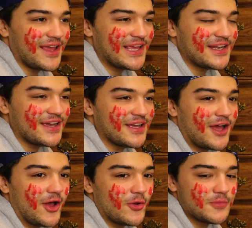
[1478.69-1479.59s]
And I
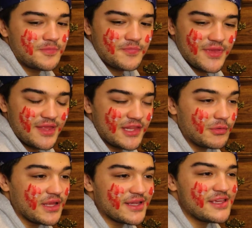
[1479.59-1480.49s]
got home. They were like,